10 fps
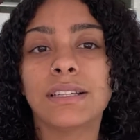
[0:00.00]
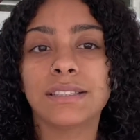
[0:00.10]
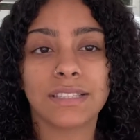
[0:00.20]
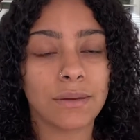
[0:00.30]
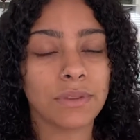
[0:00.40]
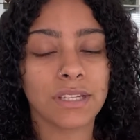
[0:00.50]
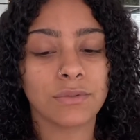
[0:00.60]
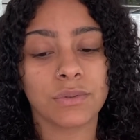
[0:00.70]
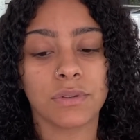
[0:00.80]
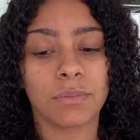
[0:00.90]
Same
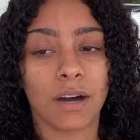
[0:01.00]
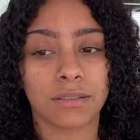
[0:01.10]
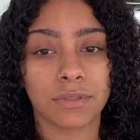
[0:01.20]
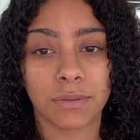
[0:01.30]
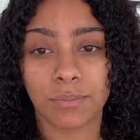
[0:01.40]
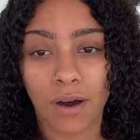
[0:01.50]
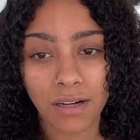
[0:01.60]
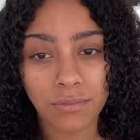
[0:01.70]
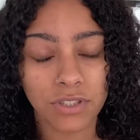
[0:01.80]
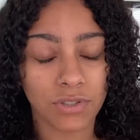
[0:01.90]
things with the bottoms. The
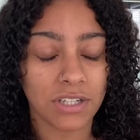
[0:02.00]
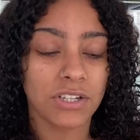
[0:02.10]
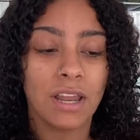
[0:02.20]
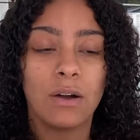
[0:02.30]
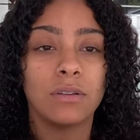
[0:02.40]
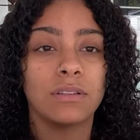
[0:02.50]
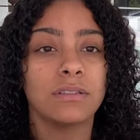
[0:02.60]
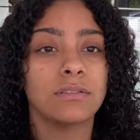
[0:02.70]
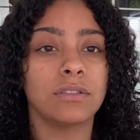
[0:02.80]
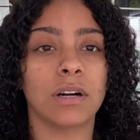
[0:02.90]
bottom stretched out
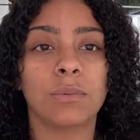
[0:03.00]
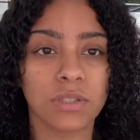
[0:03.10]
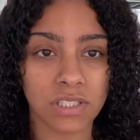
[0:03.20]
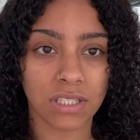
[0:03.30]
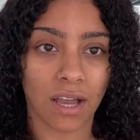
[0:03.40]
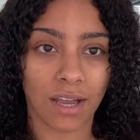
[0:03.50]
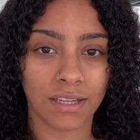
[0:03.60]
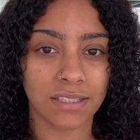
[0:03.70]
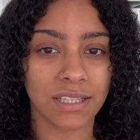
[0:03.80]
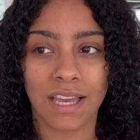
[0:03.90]
double the
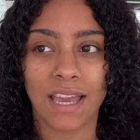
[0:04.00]
size.